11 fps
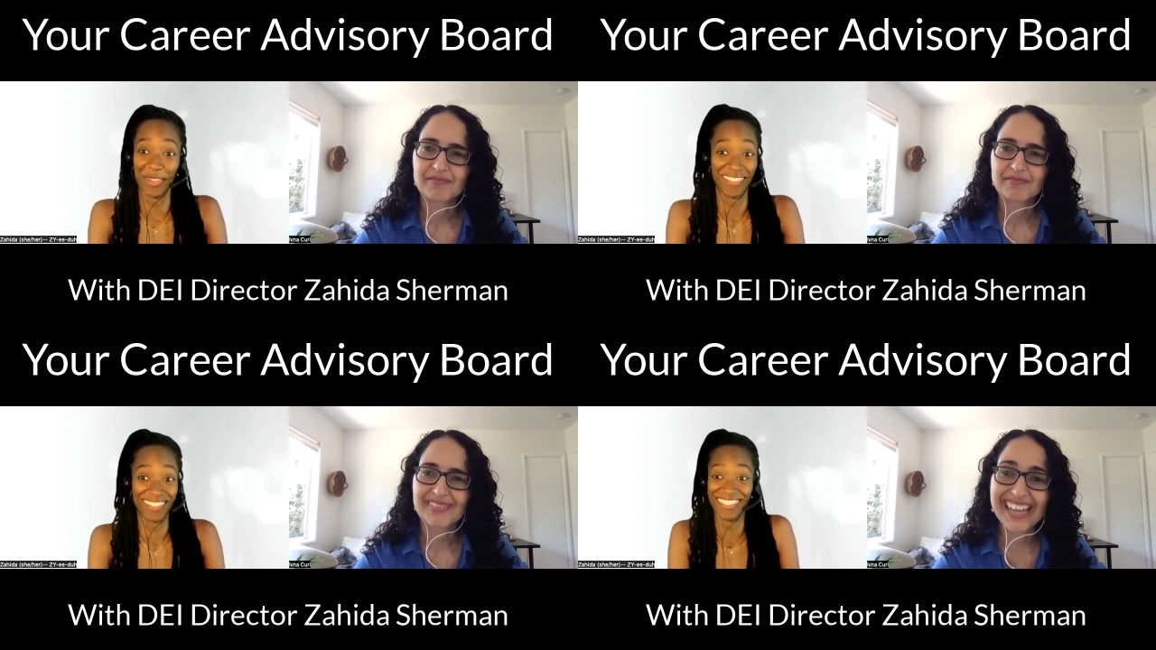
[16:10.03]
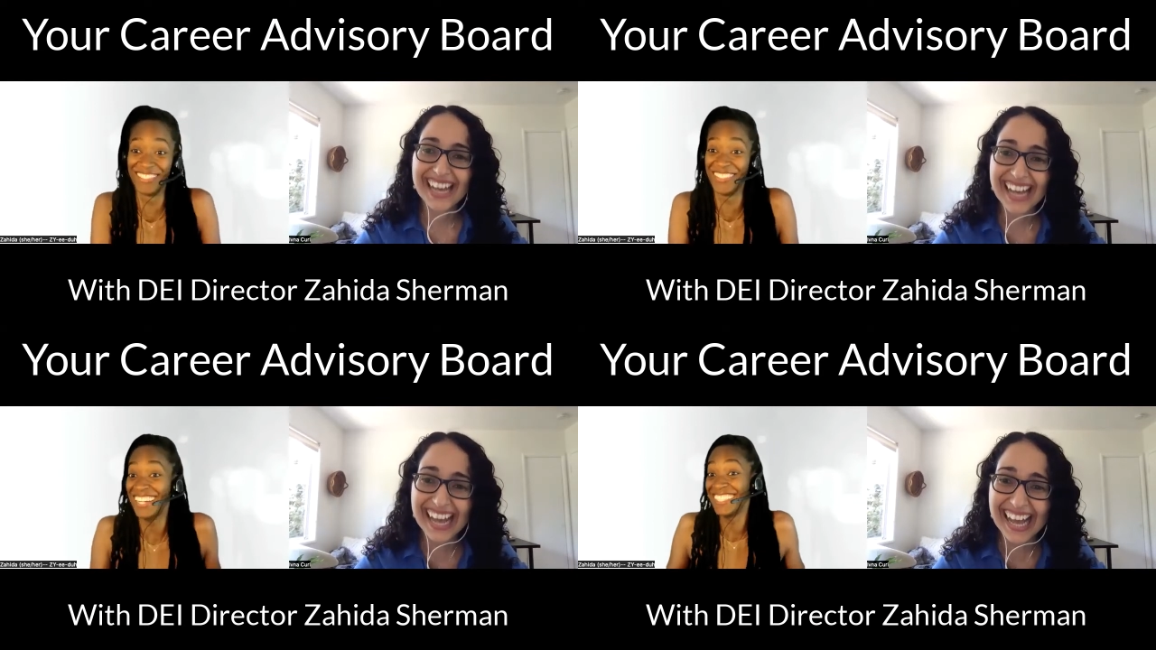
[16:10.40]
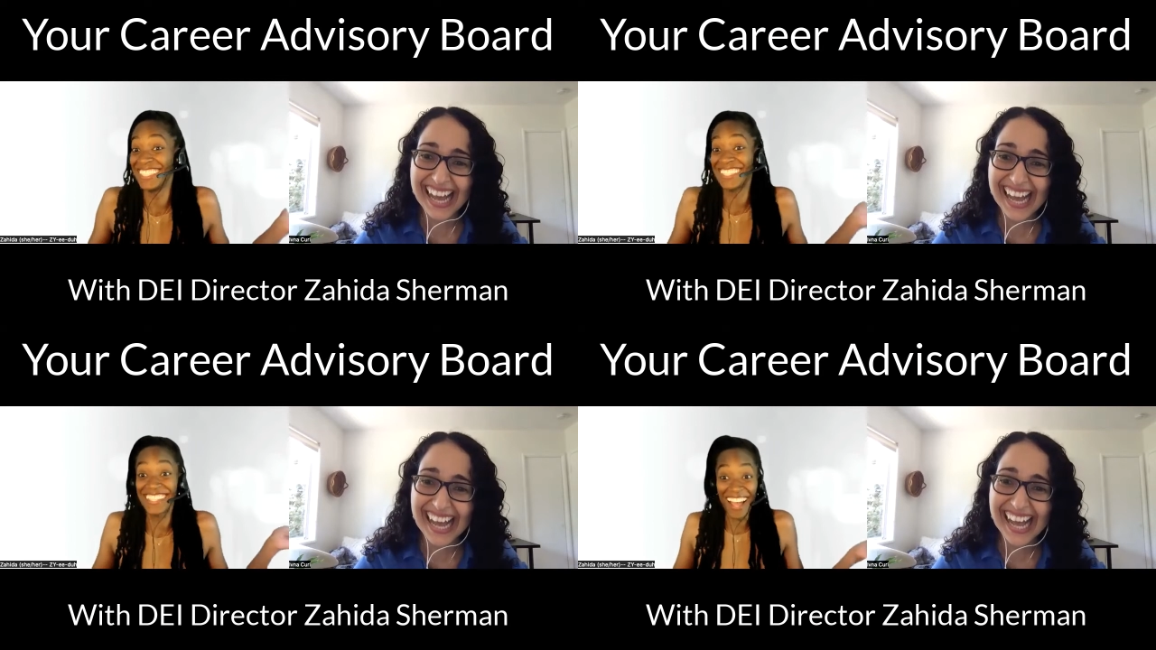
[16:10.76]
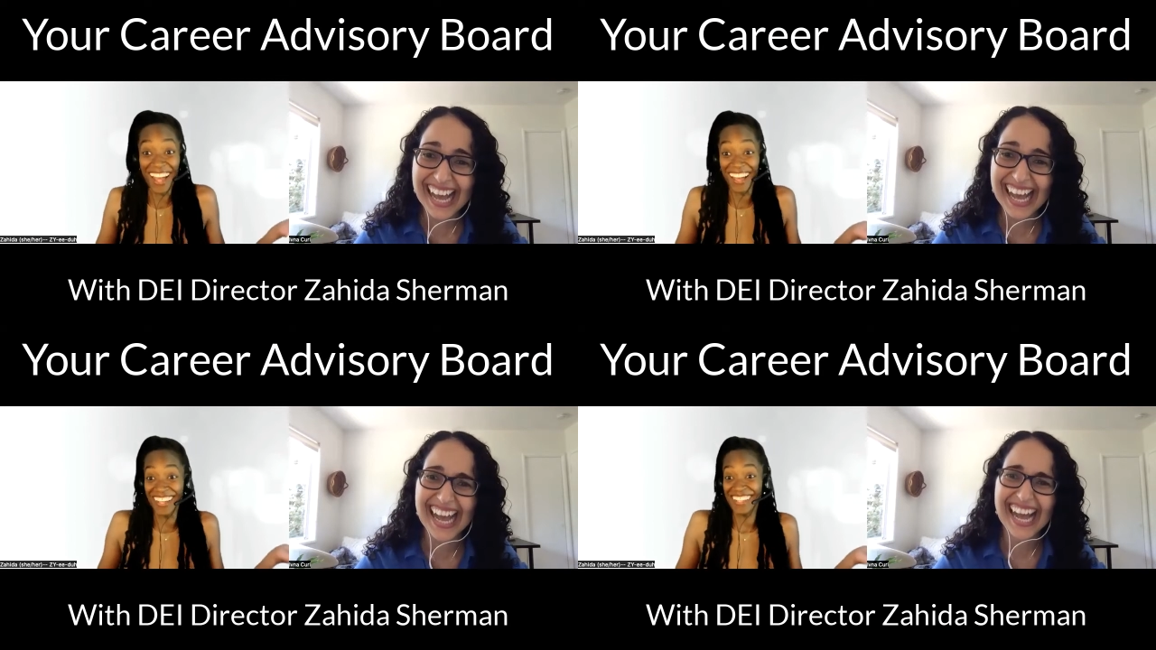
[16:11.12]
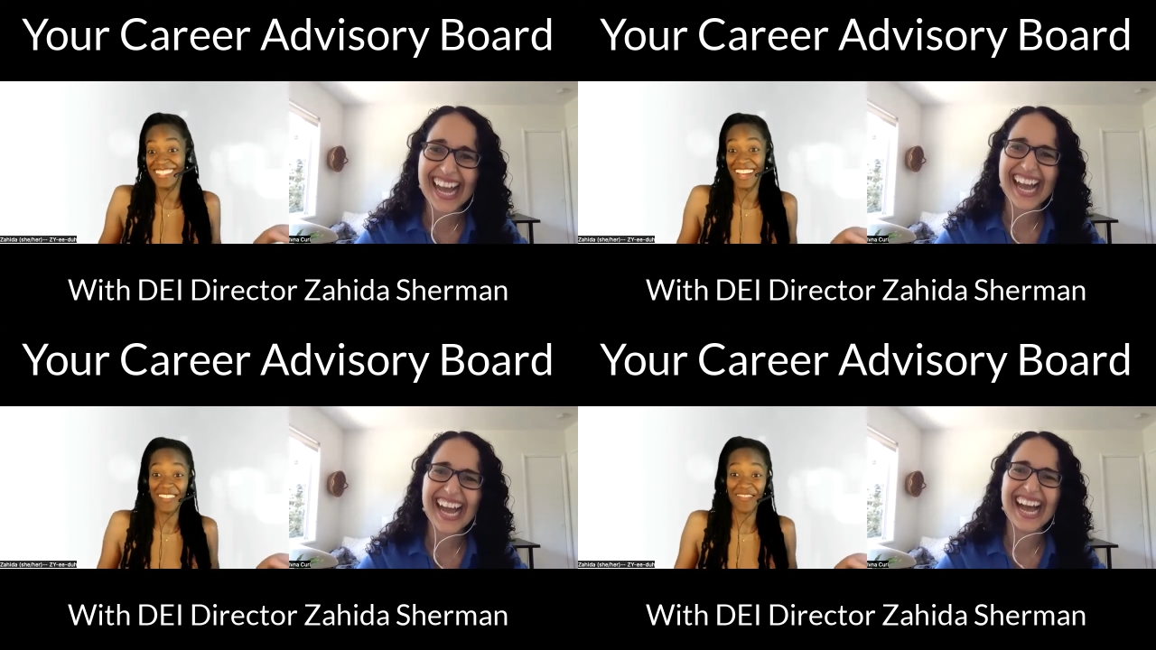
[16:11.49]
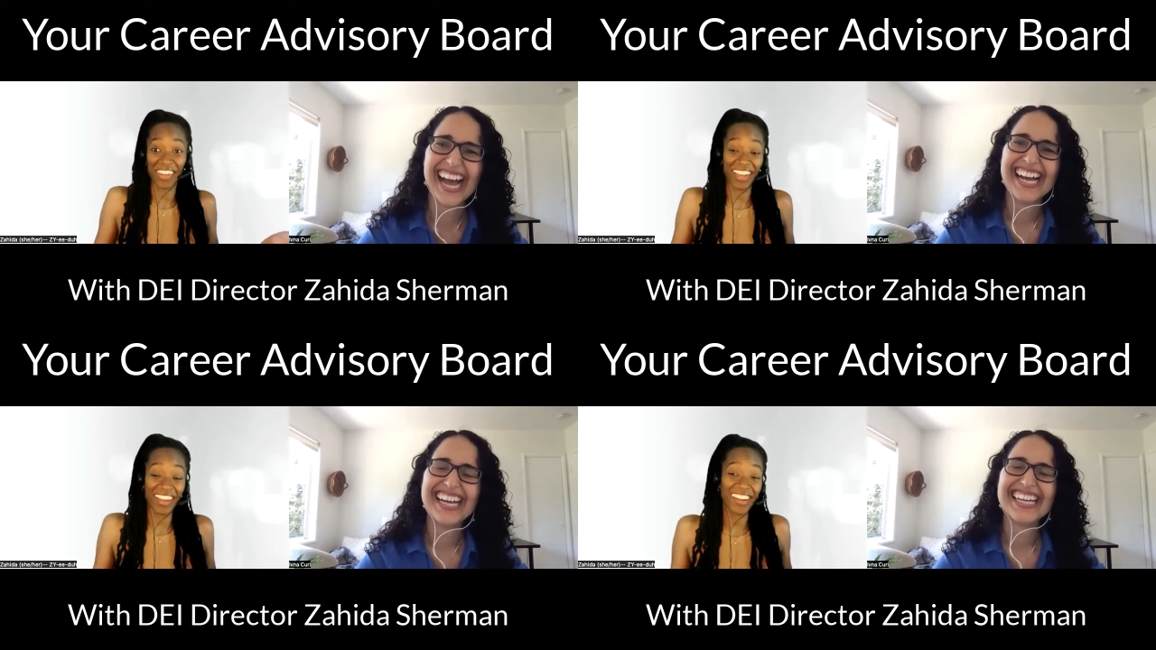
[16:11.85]
Speaker 1: right? It's not. It's not
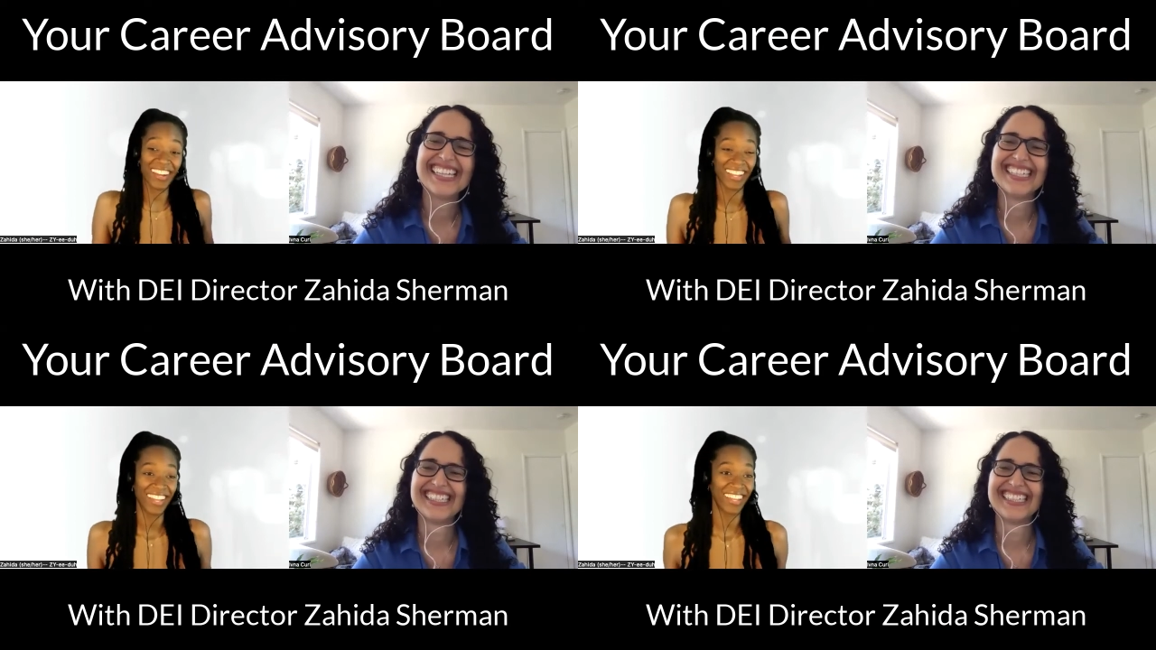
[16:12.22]
fair.